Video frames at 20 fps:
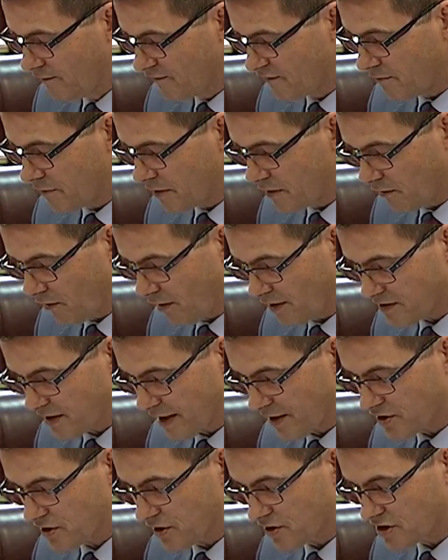
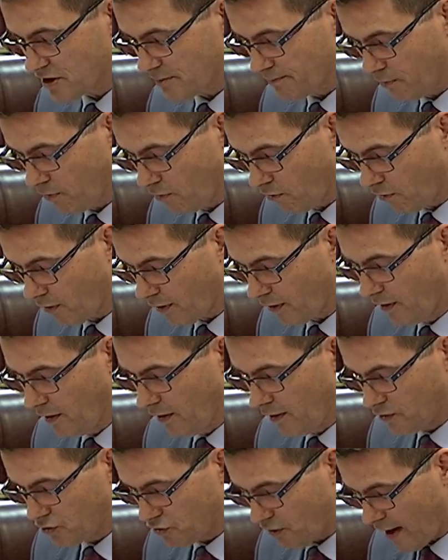familiarisation and support
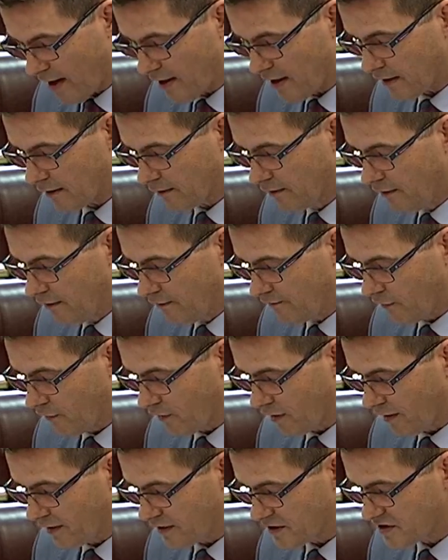training for
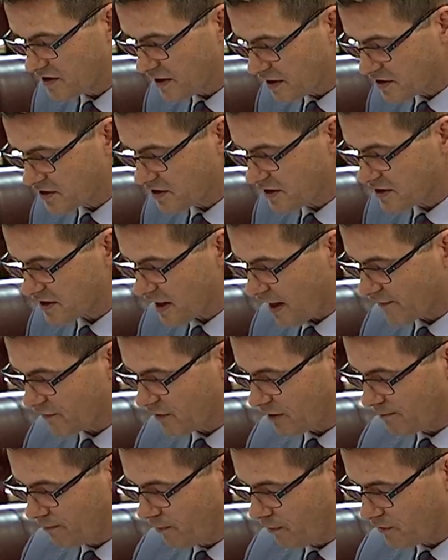at least six years
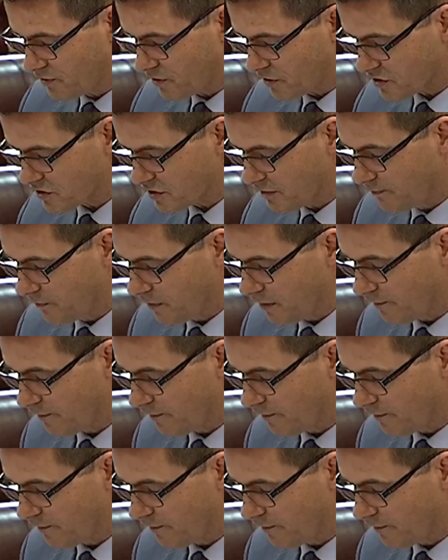after the purchase.